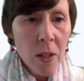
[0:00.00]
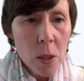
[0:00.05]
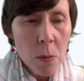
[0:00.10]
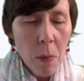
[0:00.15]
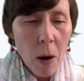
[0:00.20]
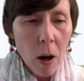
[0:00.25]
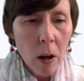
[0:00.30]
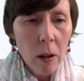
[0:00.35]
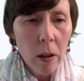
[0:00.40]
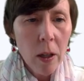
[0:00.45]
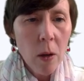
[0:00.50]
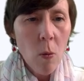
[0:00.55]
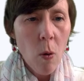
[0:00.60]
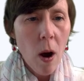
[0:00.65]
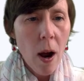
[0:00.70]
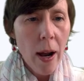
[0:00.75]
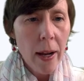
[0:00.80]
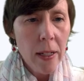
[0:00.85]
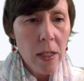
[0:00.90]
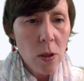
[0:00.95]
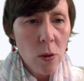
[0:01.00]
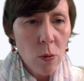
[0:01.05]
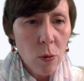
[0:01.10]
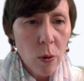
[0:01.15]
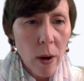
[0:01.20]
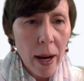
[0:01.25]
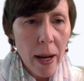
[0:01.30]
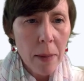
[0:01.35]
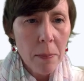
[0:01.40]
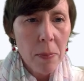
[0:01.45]
Sparkling wines,
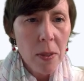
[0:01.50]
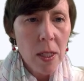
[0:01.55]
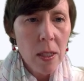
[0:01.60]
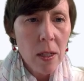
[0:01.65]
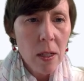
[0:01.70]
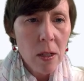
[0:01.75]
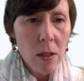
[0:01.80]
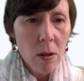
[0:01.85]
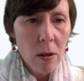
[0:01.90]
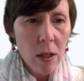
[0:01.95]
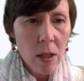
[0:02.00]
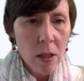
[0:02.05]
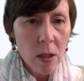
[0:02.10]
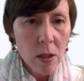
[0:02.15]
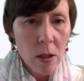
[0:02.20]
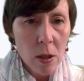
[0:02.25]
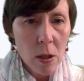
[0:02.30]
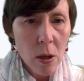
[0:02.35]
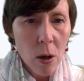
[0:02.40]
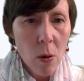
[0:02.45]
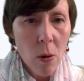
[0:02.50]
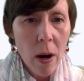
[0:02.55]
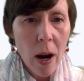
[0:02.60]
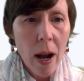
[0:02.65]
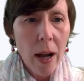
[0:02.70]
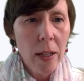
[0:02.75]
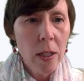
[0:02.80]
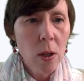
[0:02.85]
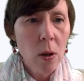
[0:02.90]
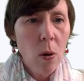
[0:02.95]
grapes. So this is a
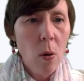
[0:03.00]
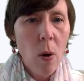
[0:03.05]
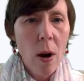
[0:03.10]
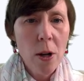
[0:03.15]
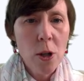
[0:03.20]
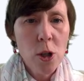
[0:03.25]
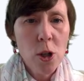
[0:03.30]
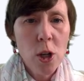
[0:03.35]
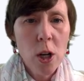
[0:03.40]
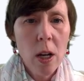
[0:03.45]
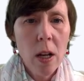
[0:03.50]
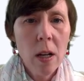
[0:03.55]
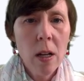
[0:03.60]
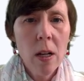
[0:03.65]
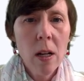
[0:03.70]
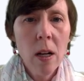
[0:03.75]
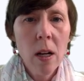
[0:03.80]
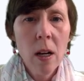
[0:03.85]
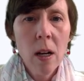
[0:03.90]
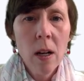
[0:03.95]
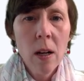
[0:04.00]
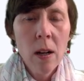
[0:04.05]
Tokai question